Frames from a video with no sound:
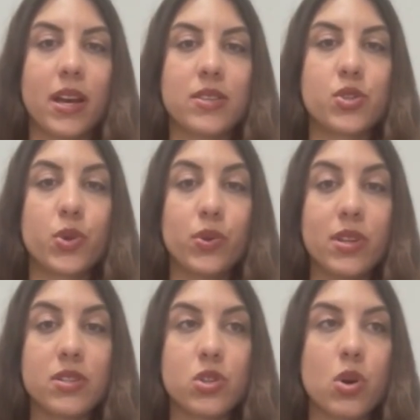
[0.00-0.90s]

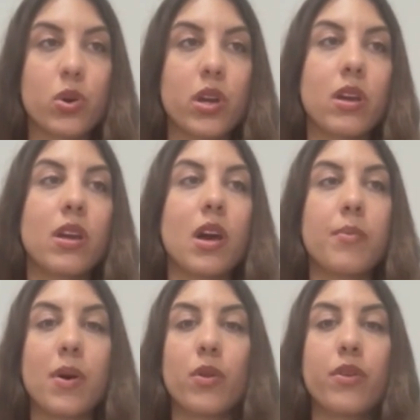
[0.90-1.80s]
Students talking
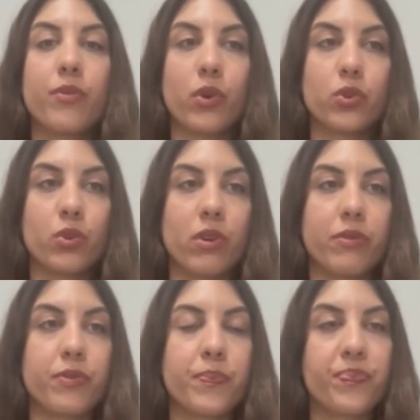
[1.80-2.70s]
about the photograph.
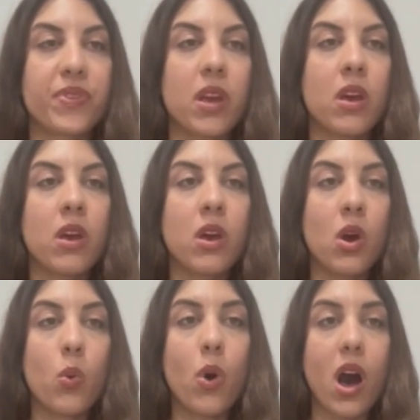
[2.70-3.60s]

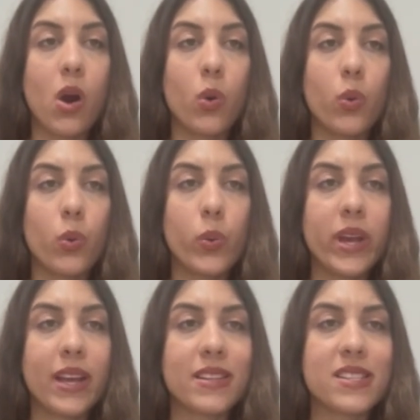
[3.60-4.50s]
Wow, we
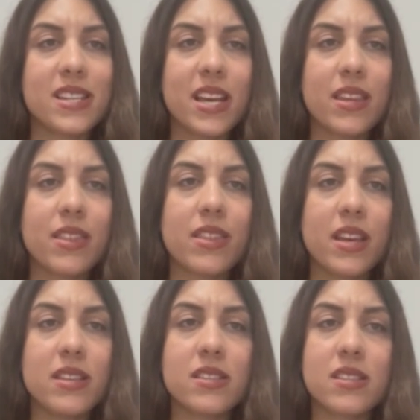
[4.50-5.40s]
can say that
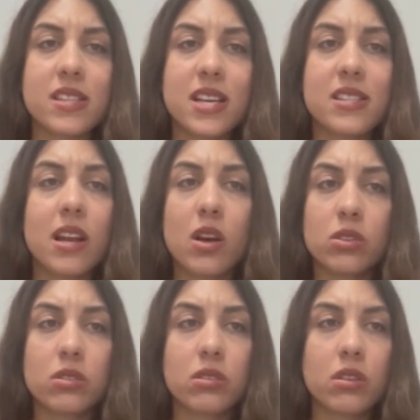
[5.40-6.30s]
this says a
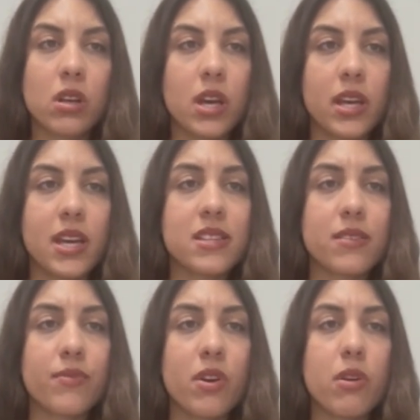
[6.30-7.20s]
lot. He is a
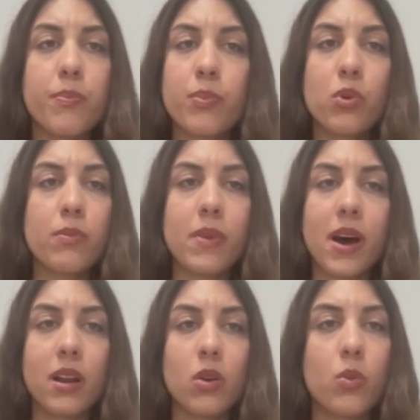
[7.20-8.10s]
very poor
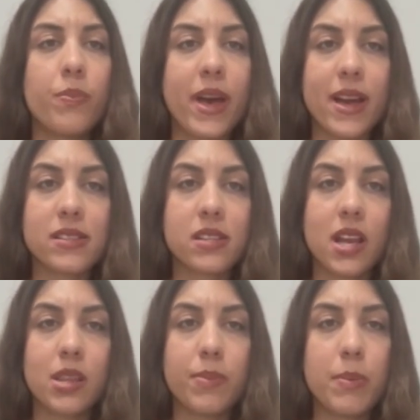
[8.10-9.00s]
man who begs
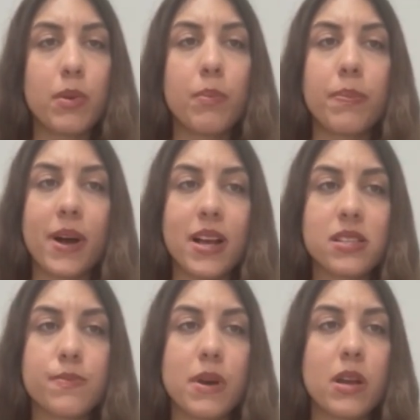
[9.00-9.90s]
and people
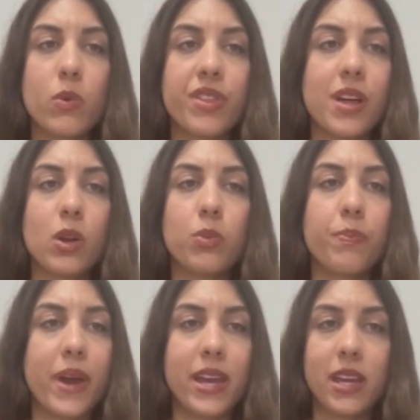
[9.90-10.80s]
pass by without
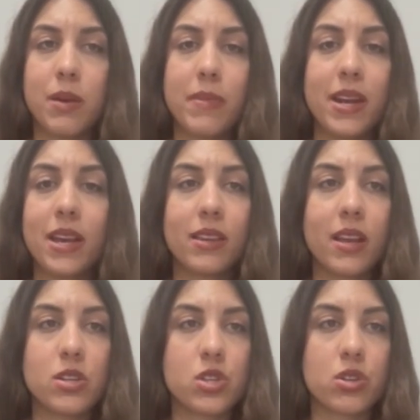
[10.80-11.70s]
paying him any
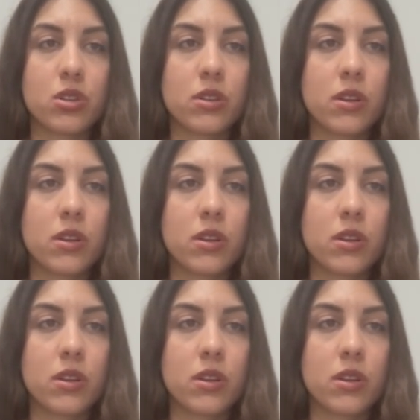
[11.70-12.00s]
attention.